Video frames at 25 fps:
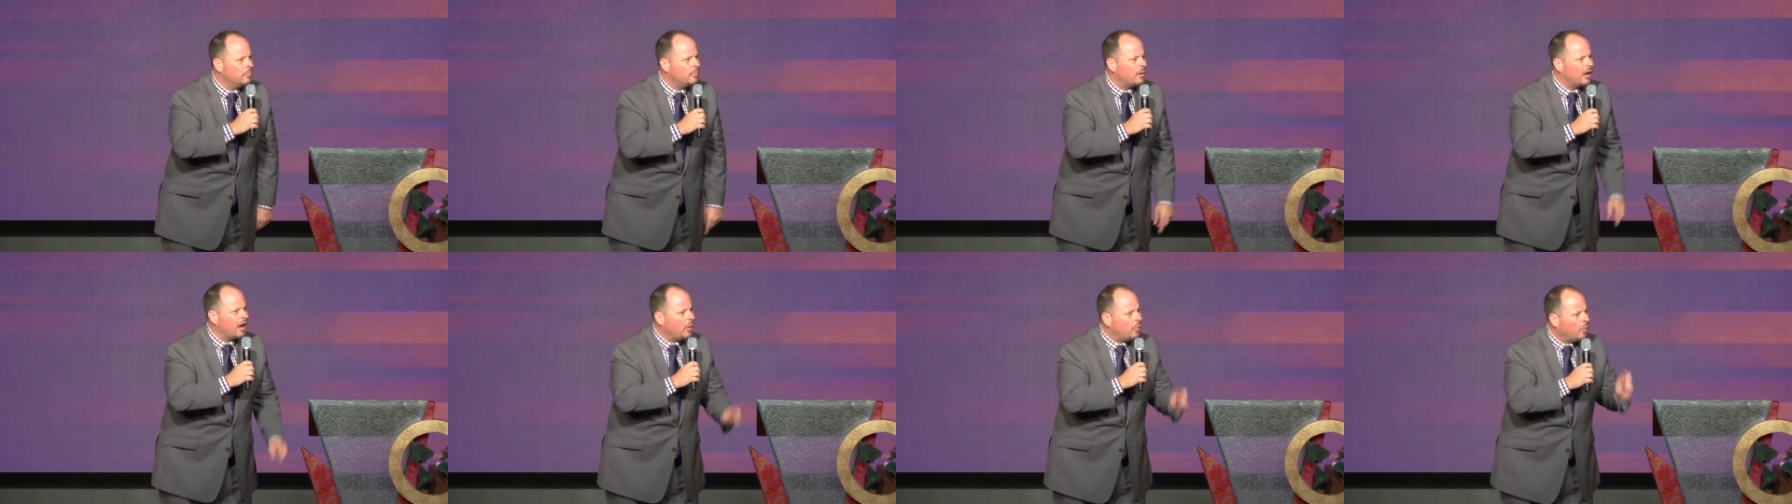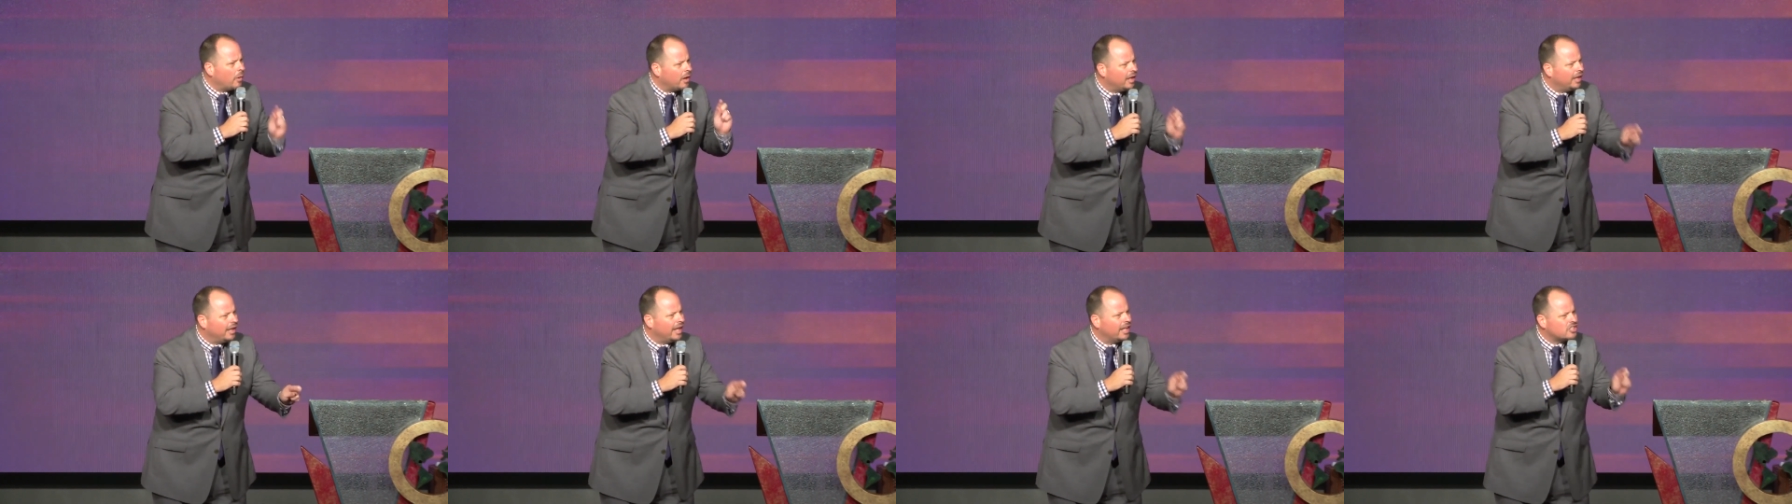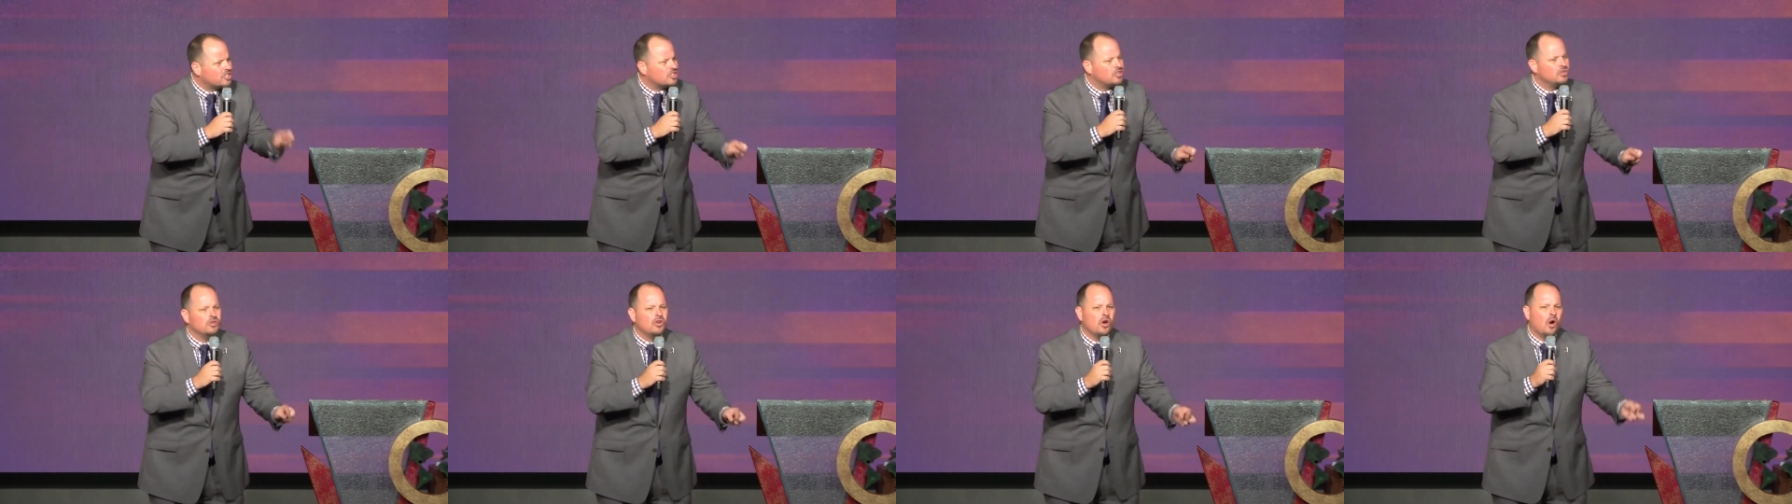but I want to
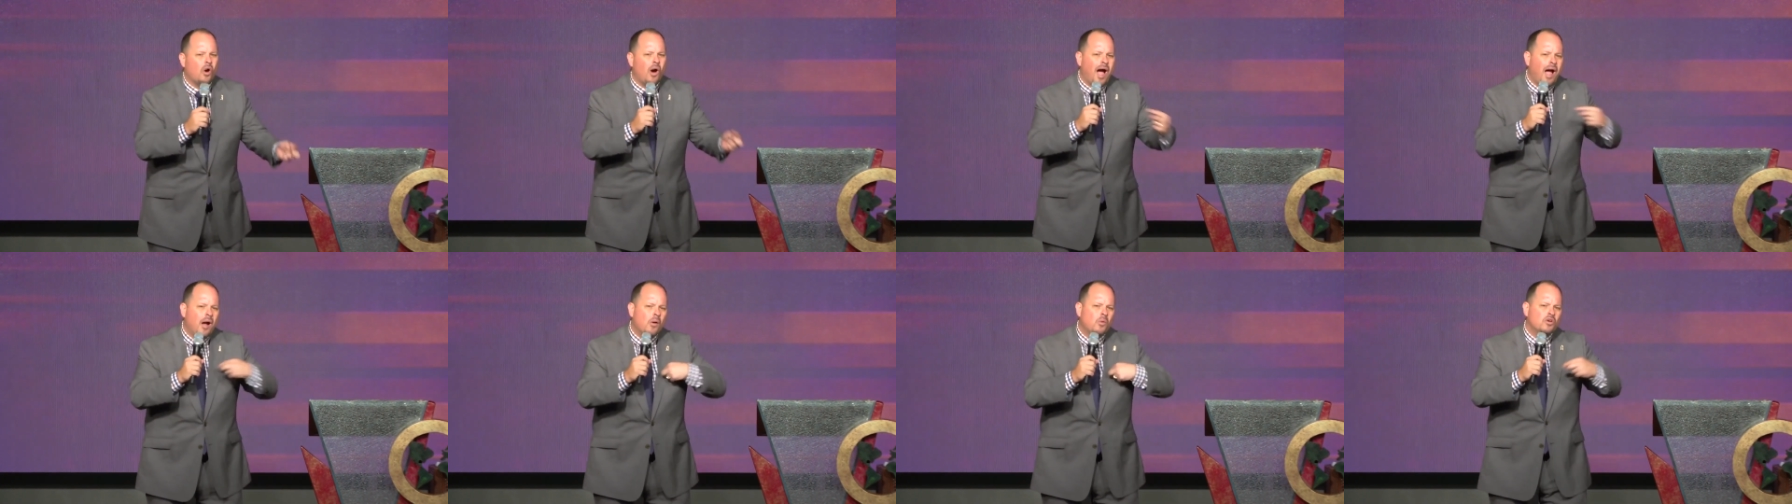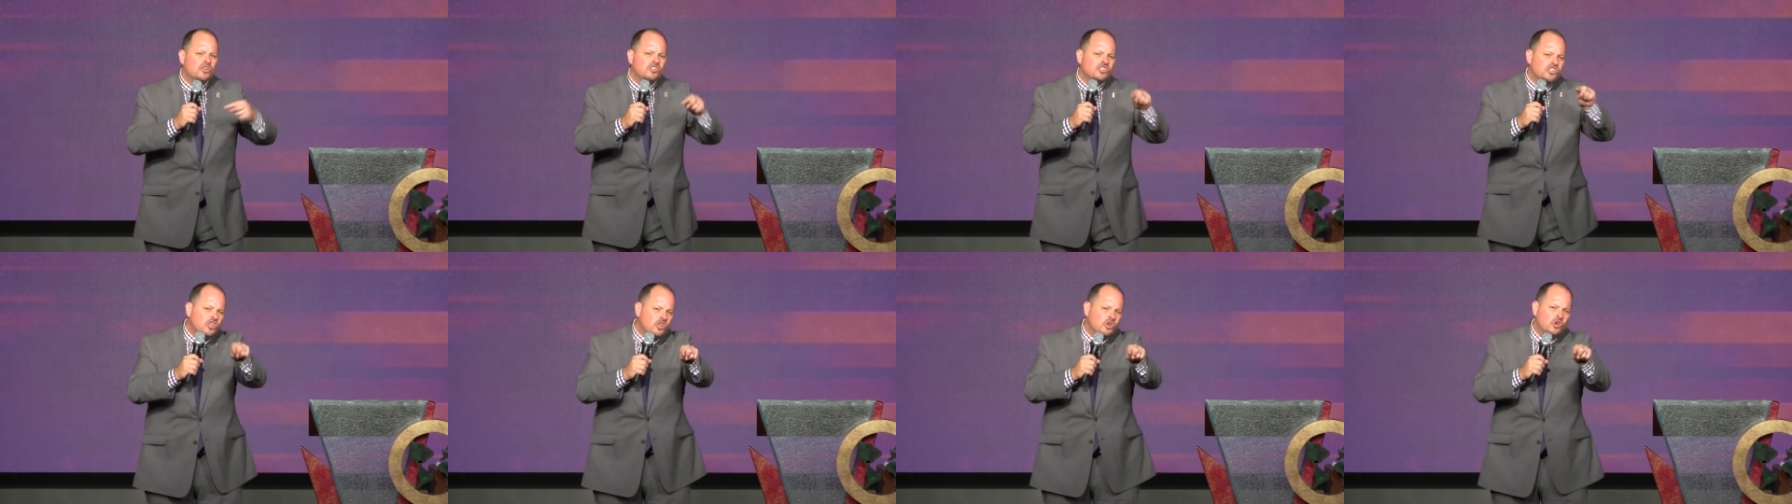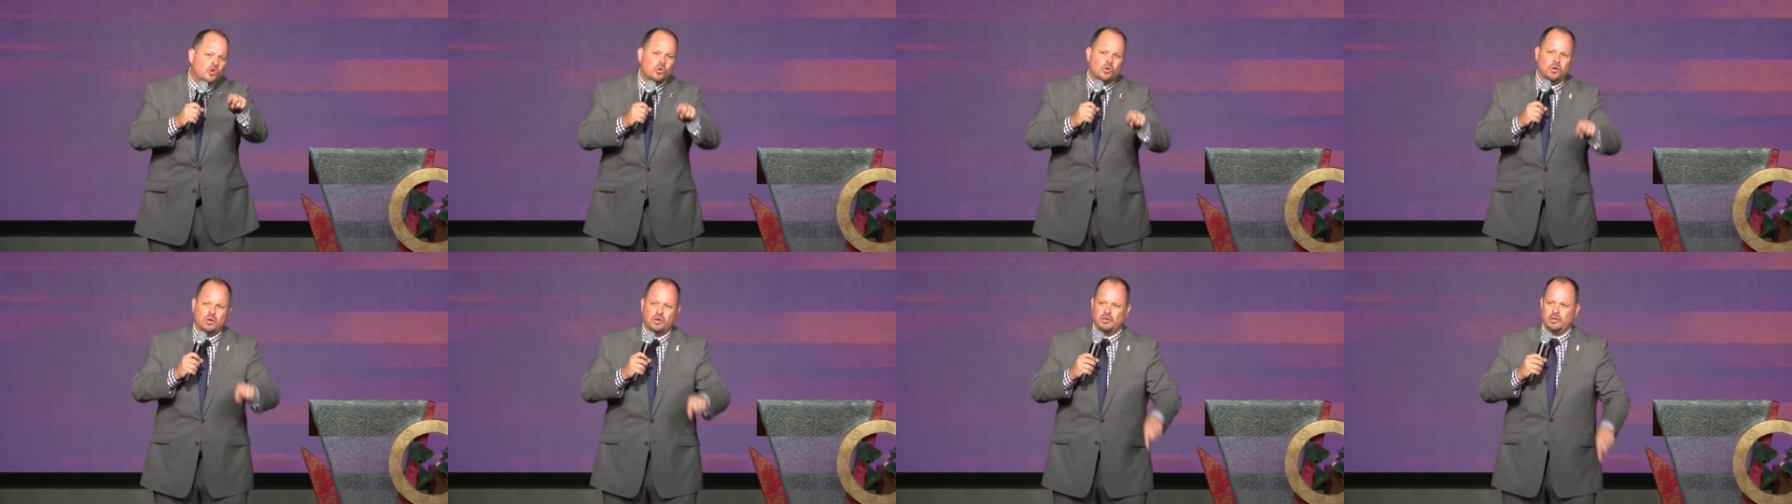let you know I was
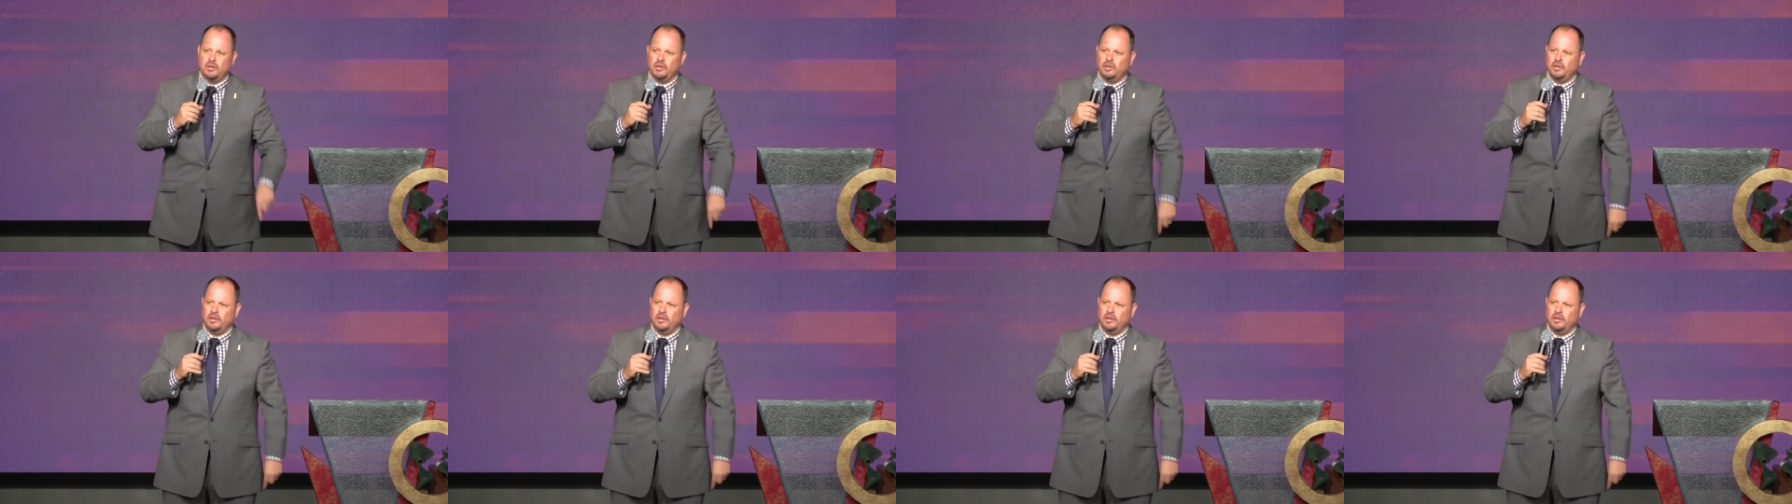you.